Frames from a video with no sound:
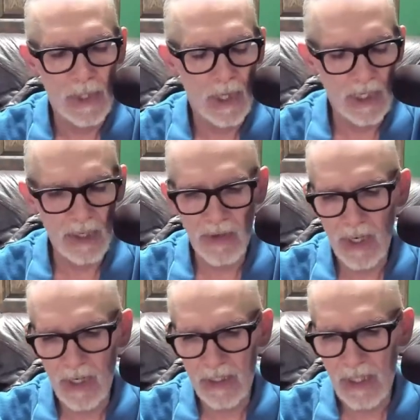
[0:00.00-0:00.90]
give you
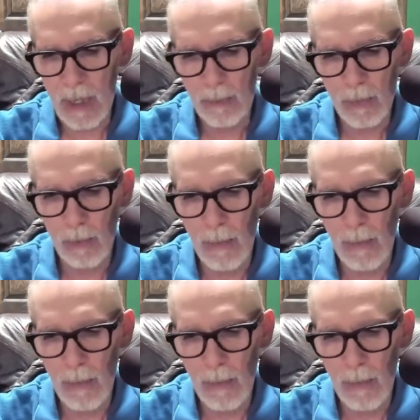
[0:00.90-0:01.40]
an example.